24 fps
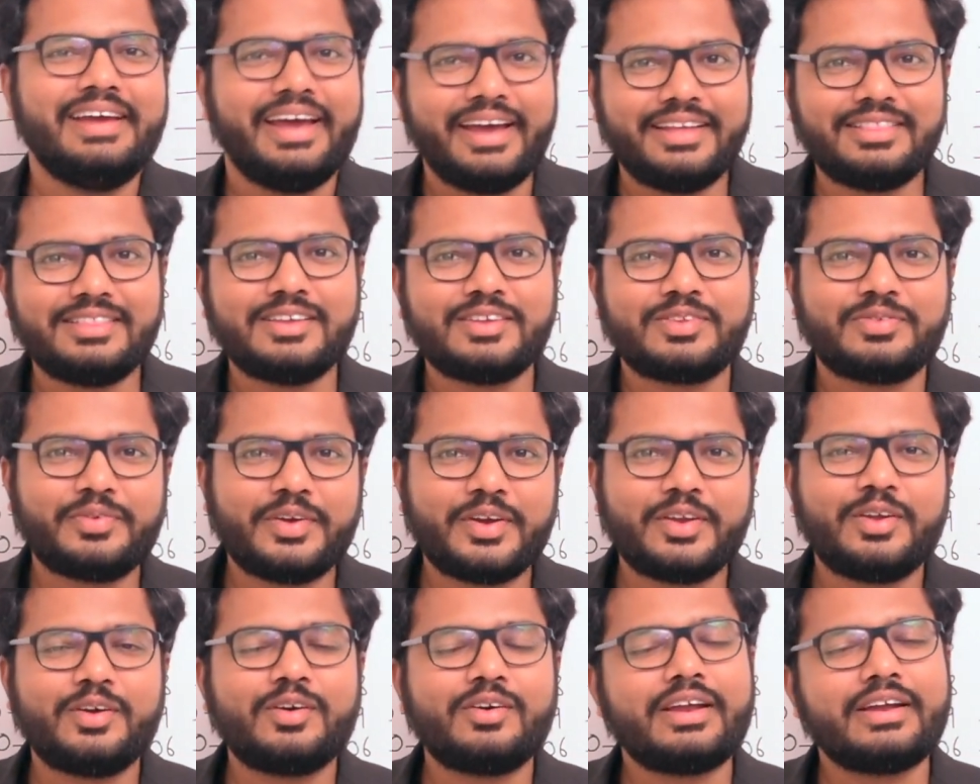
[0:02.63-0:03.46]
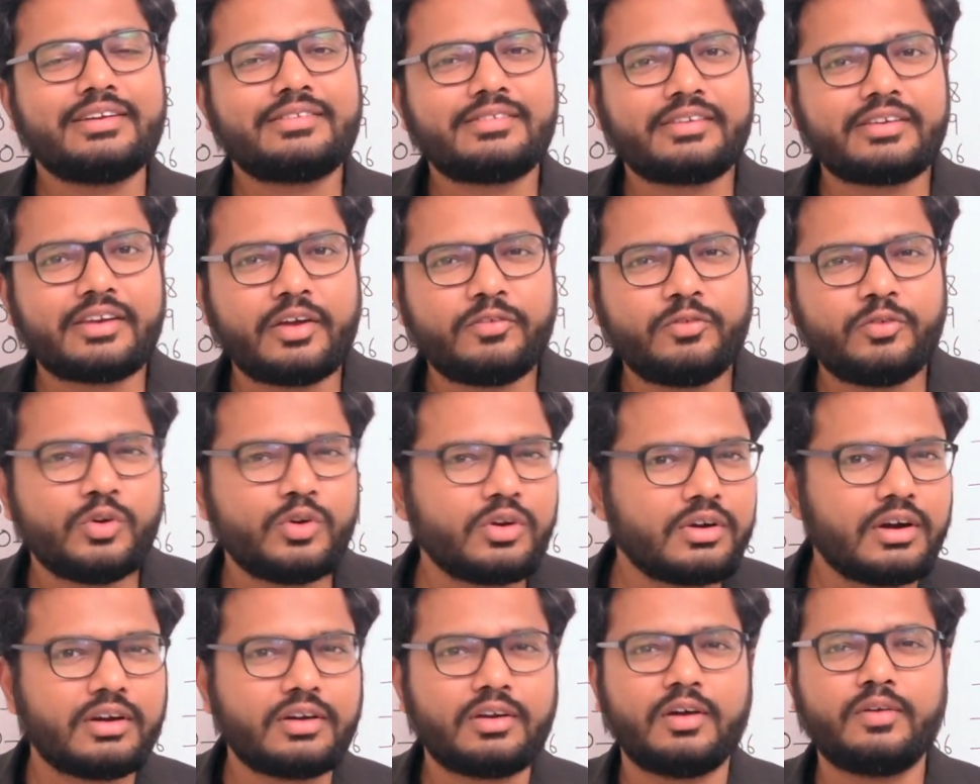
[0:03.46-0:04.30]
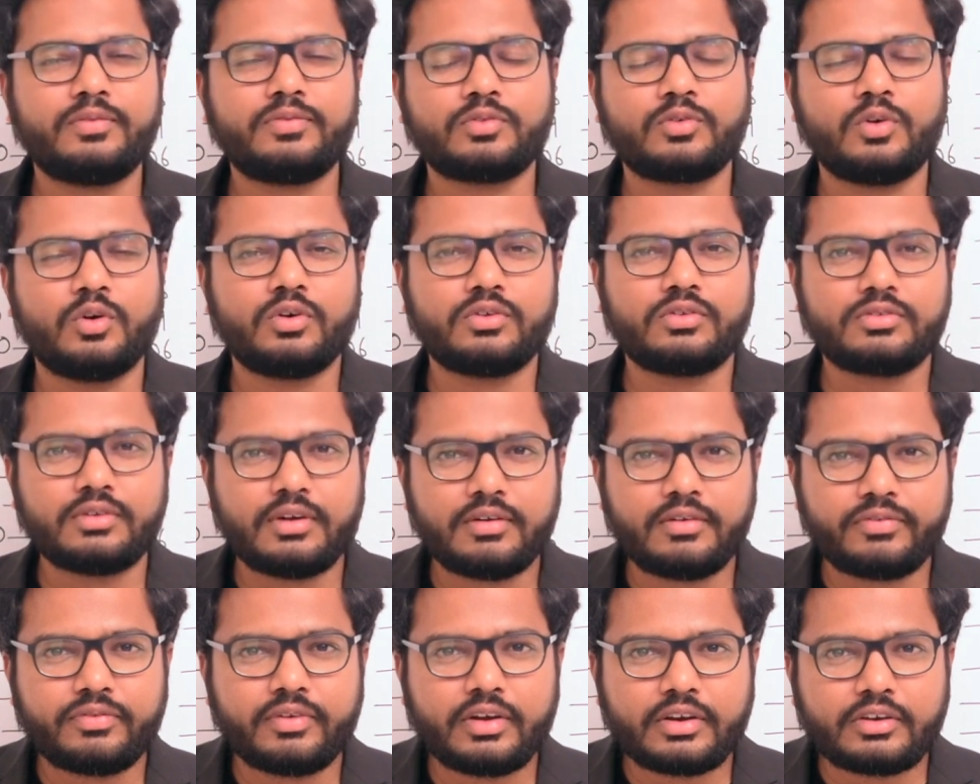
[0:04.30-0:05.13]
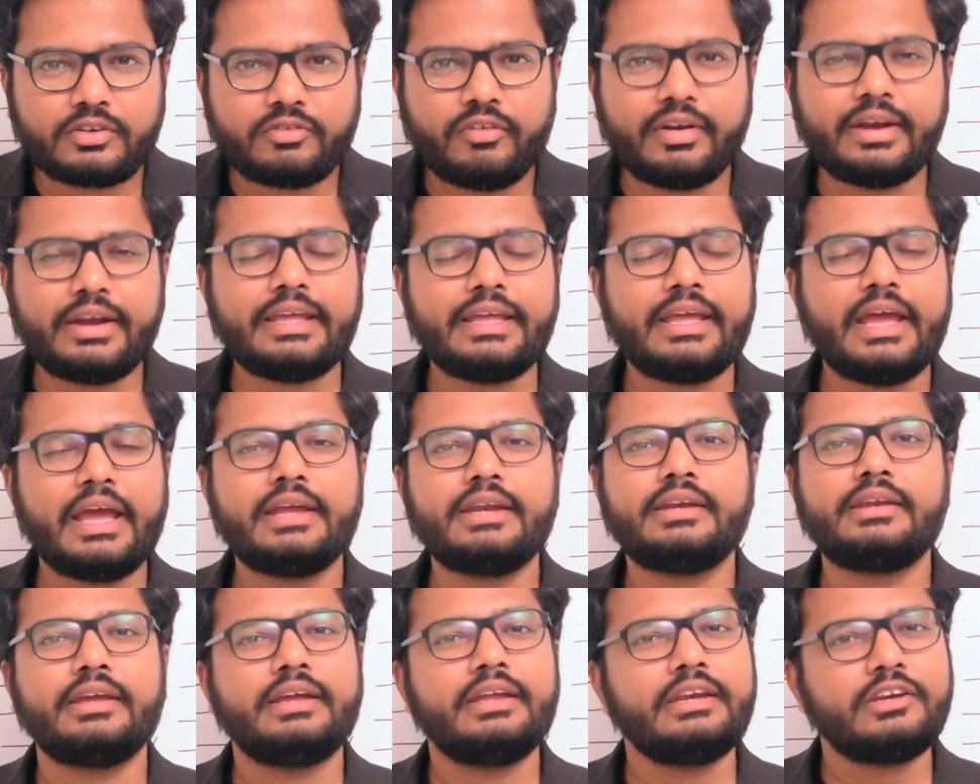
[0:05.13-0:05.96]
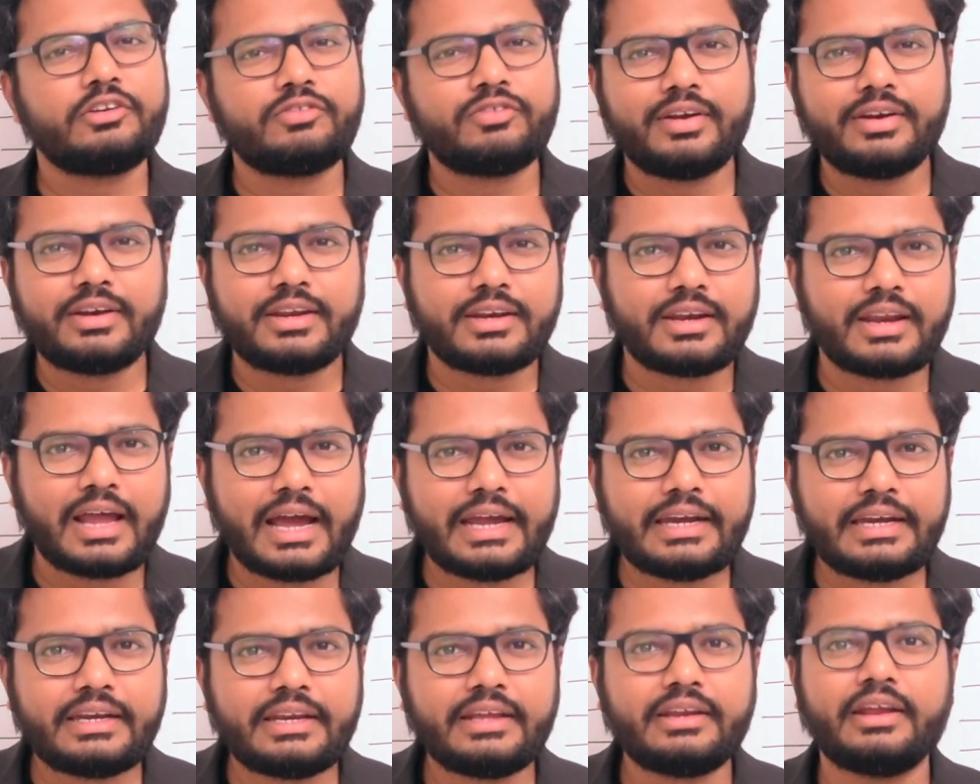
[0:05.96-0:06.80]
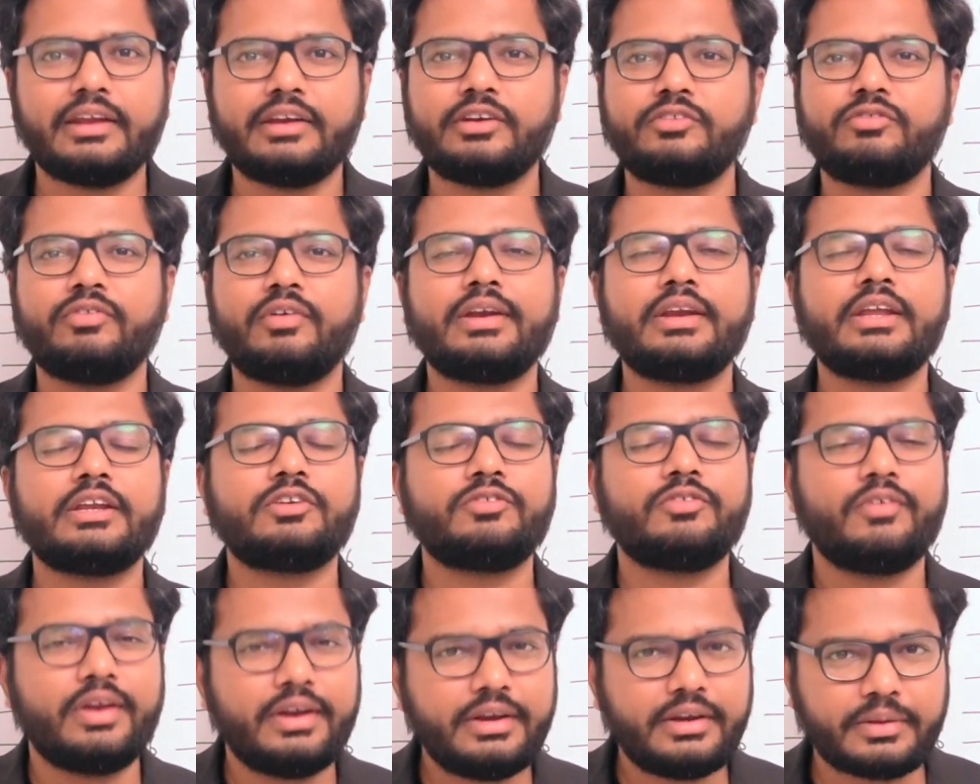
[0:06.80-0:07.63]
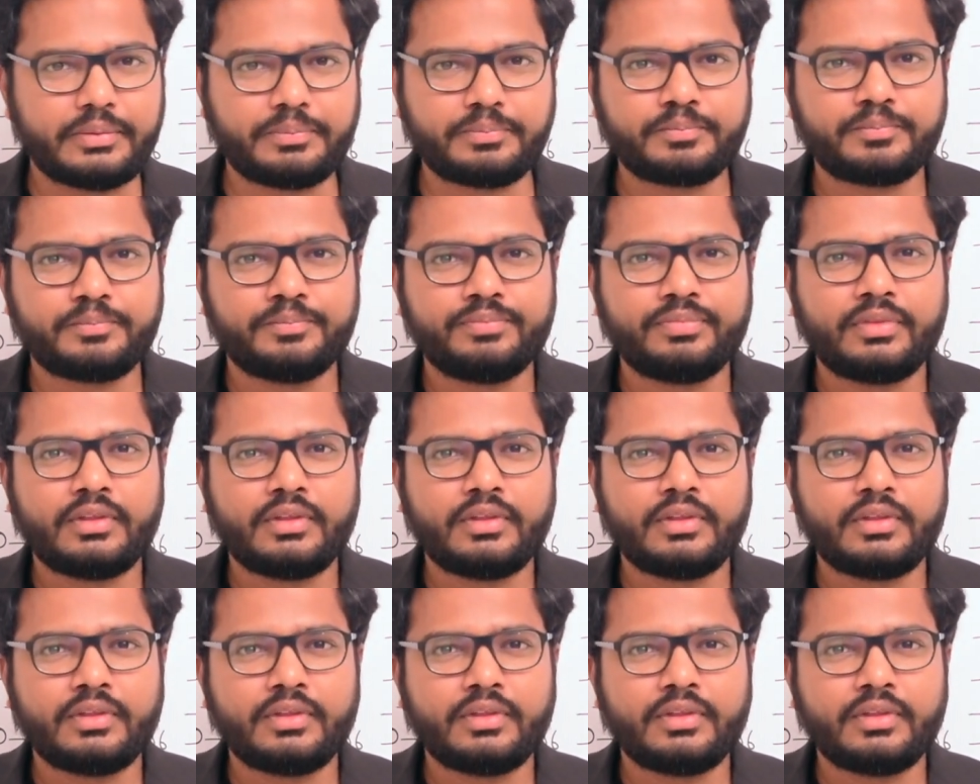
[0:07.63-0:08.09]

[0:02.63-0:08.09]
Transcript: In this video, let's review cutoff scores of 2018, 2019 and 2020.